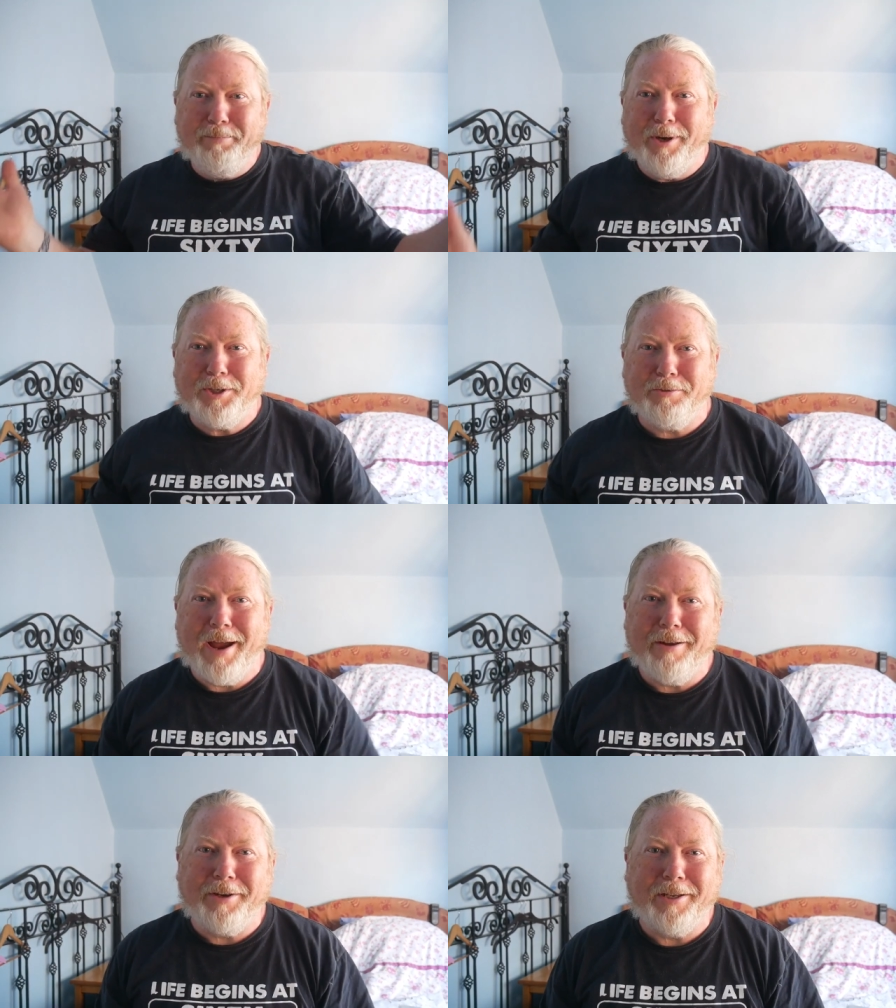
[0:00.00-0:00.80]
my
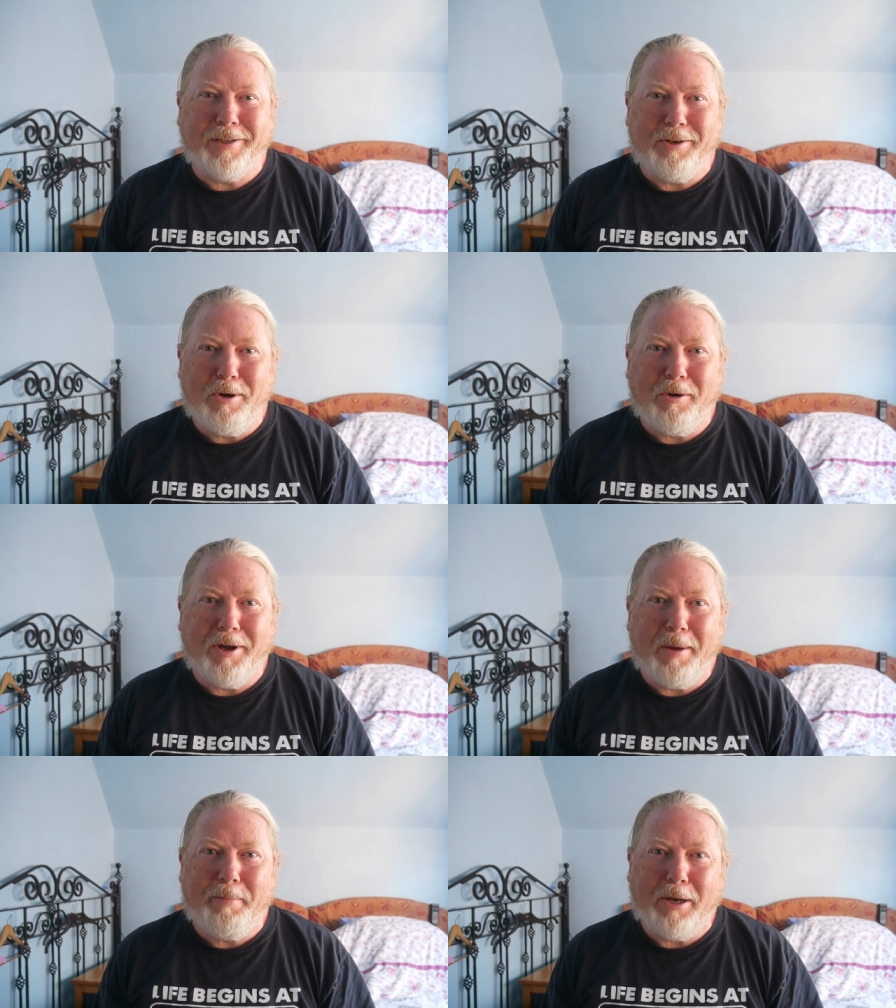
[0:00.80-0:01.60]
surroundings are not
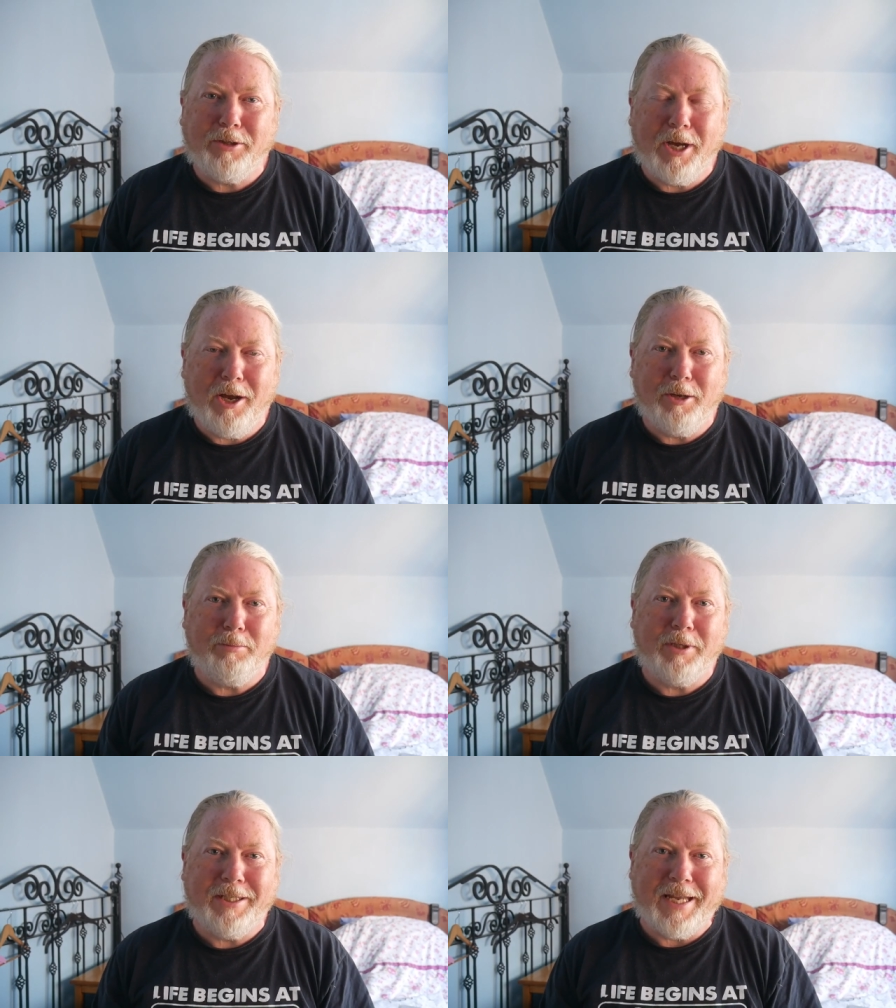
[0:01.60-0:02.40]
a
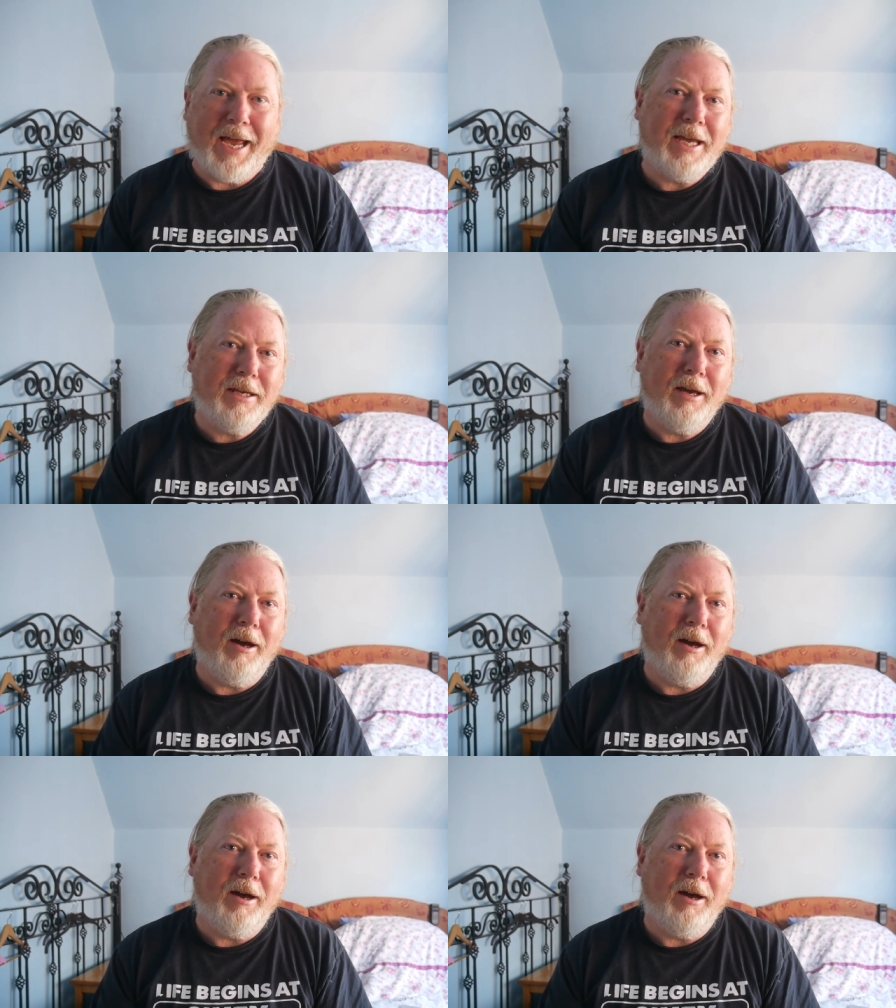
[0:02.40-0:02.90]
motorhome today.